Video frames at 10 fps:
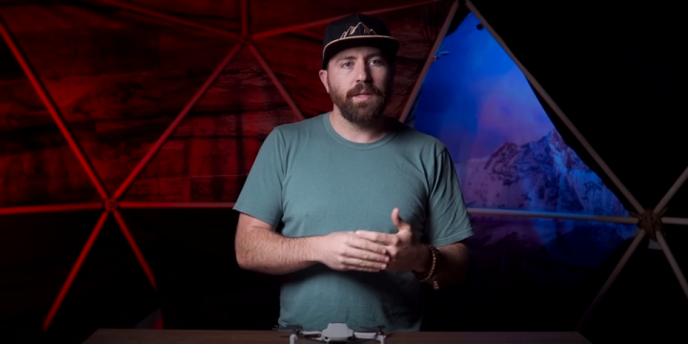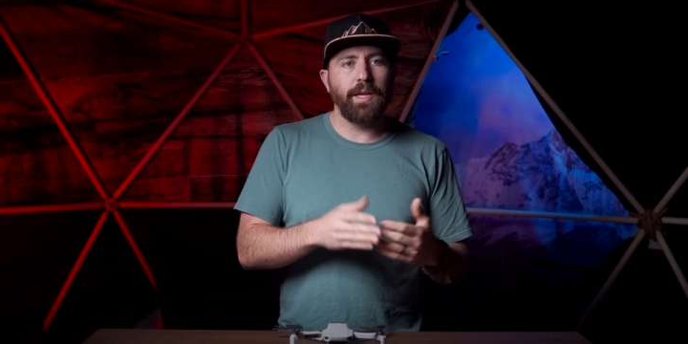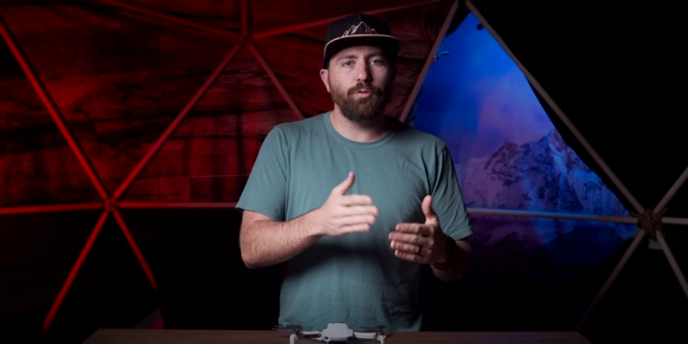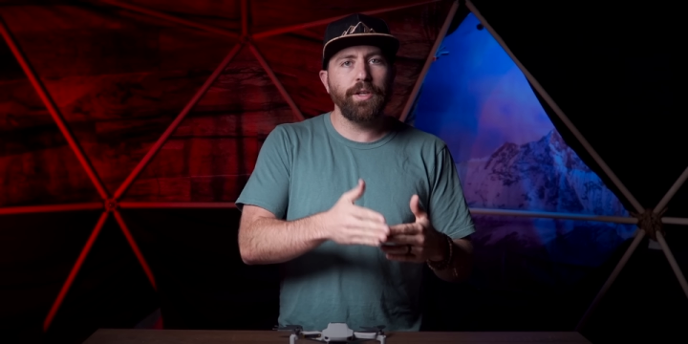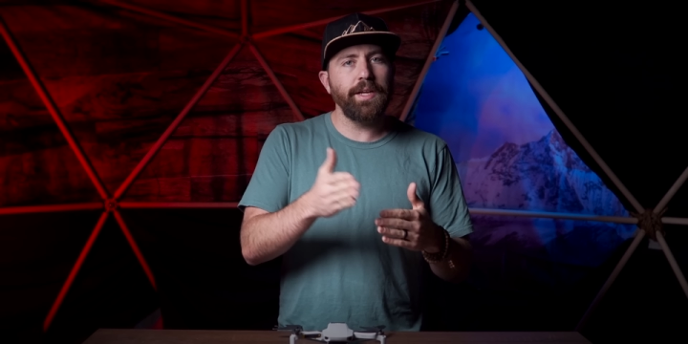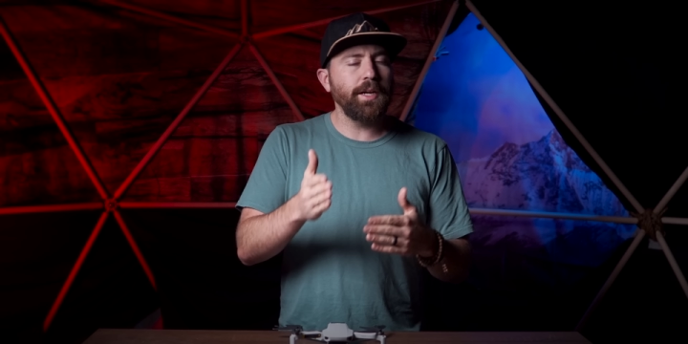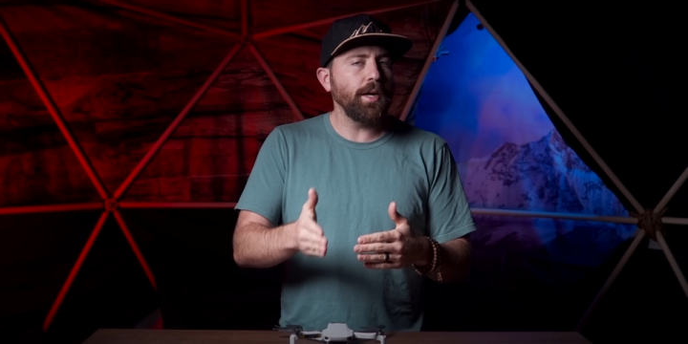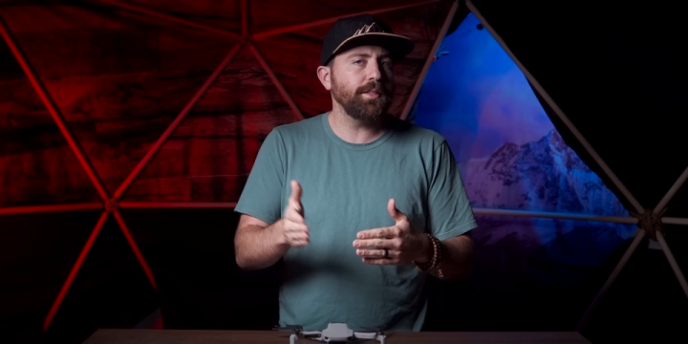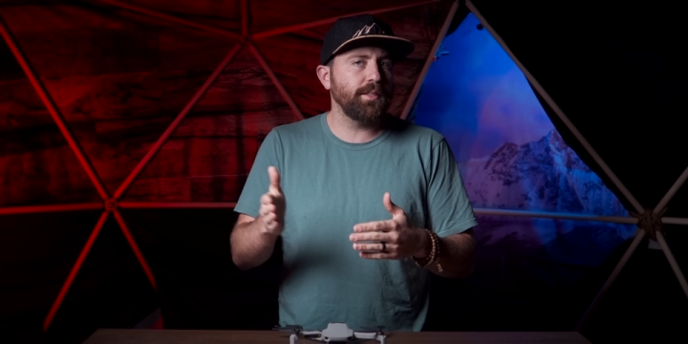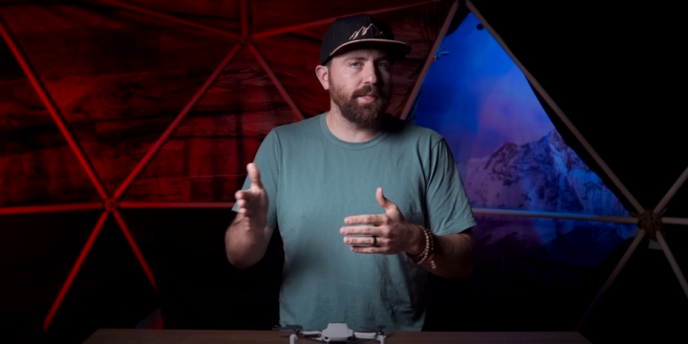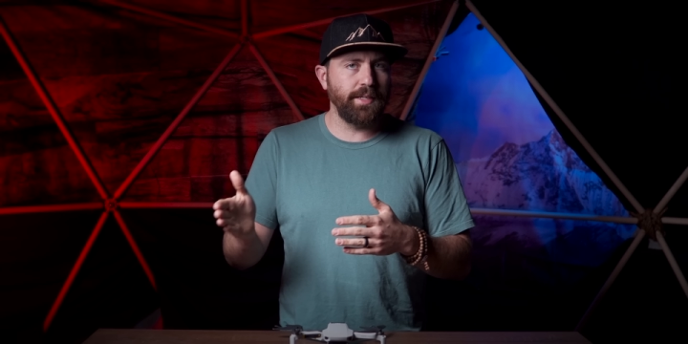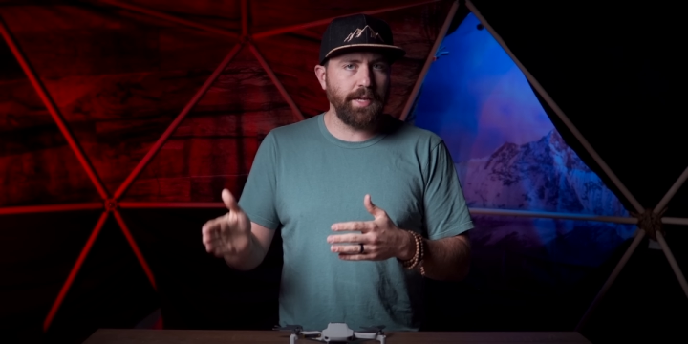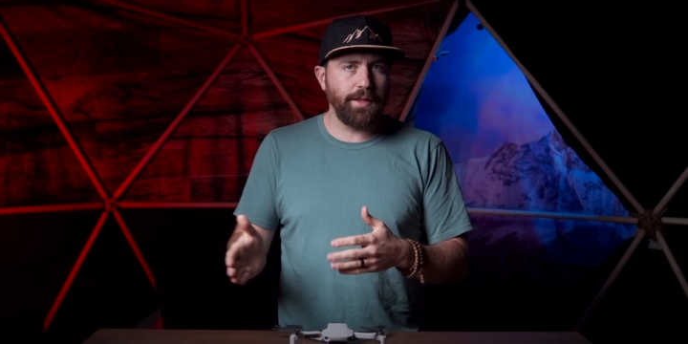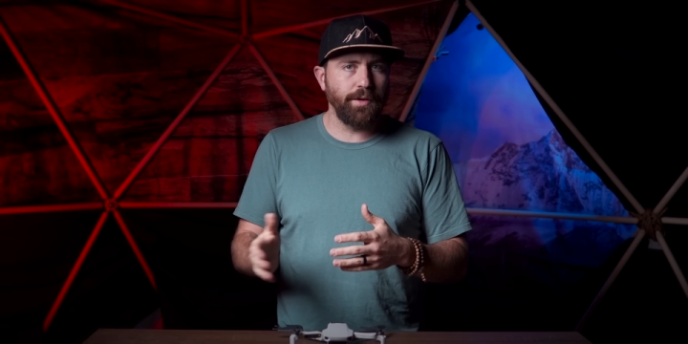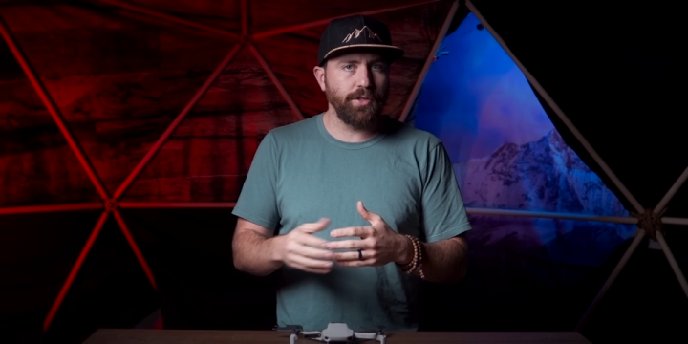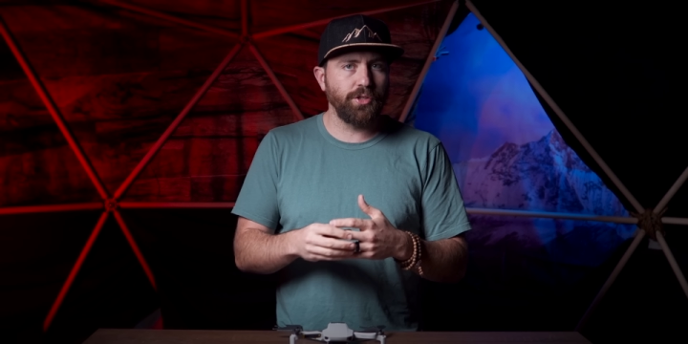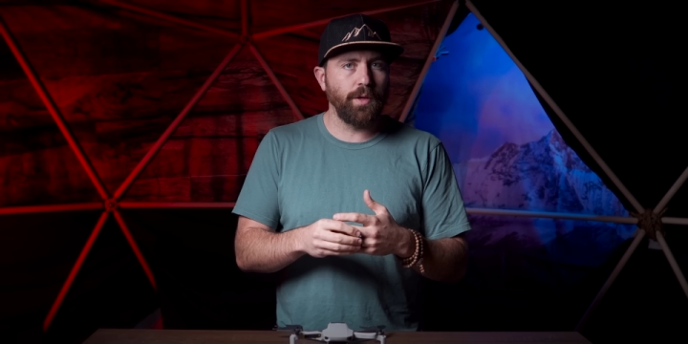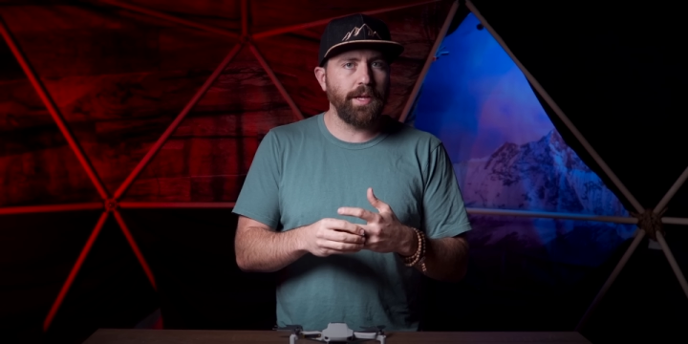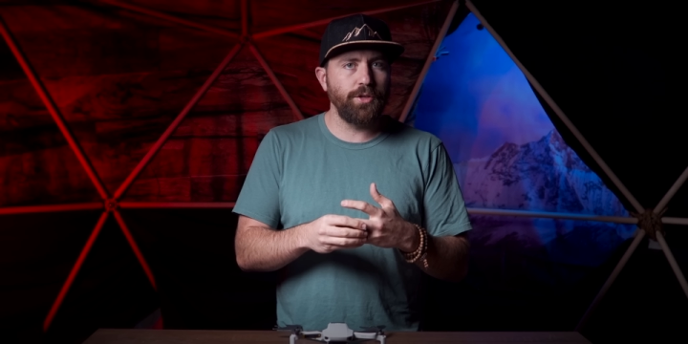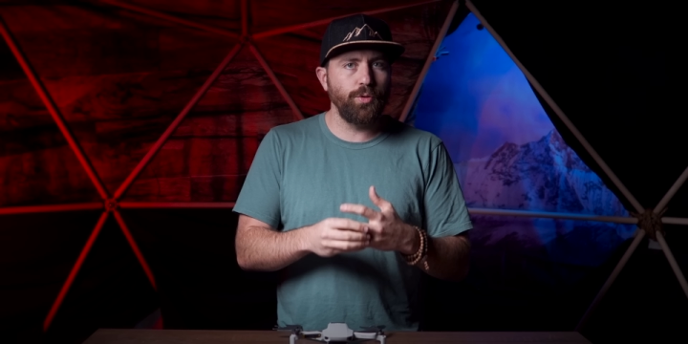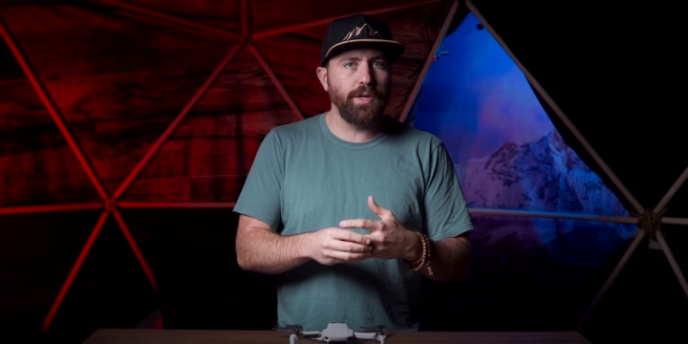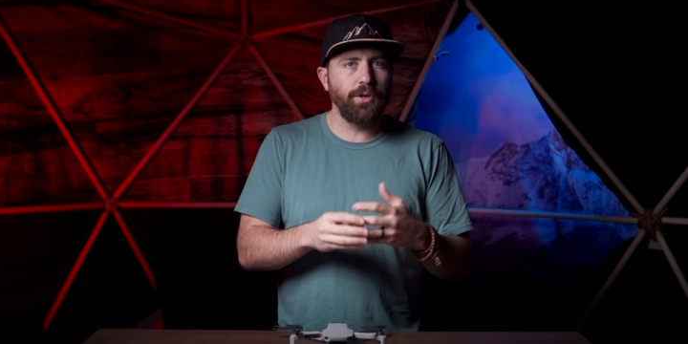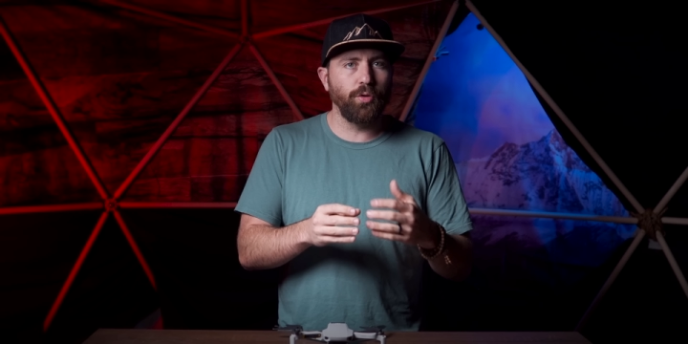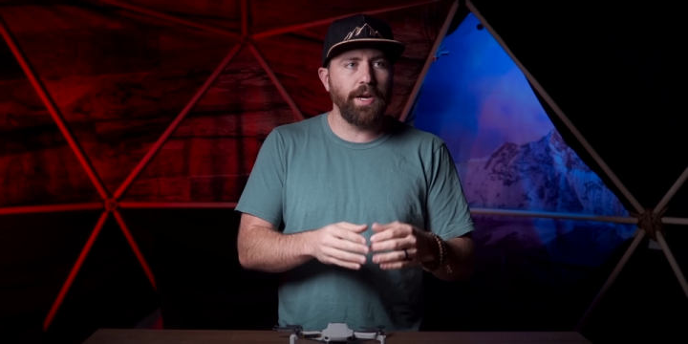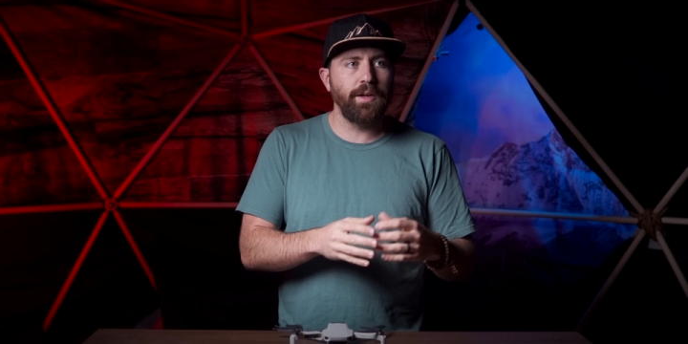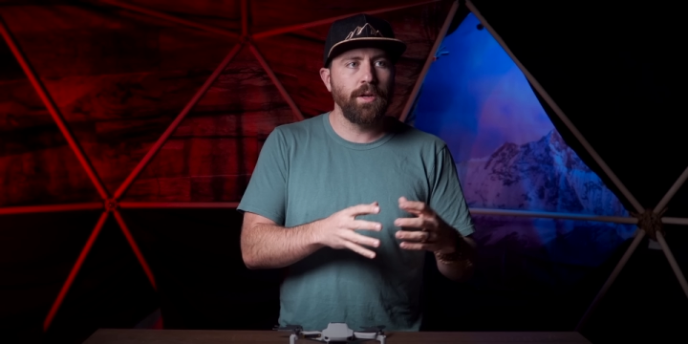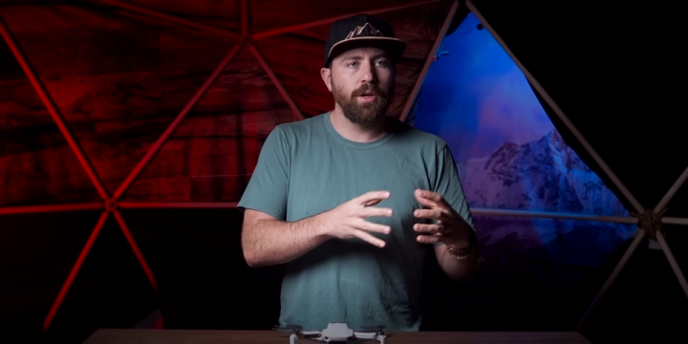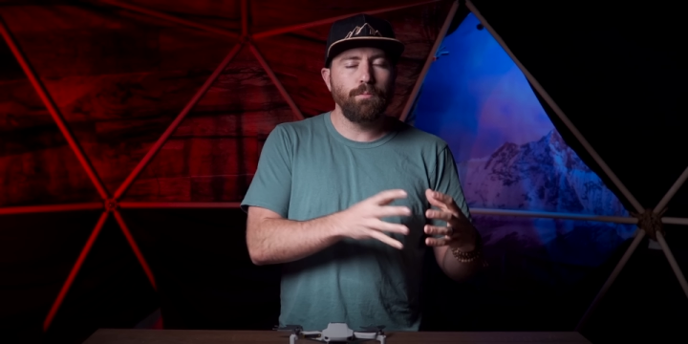that really cuts together so that you can create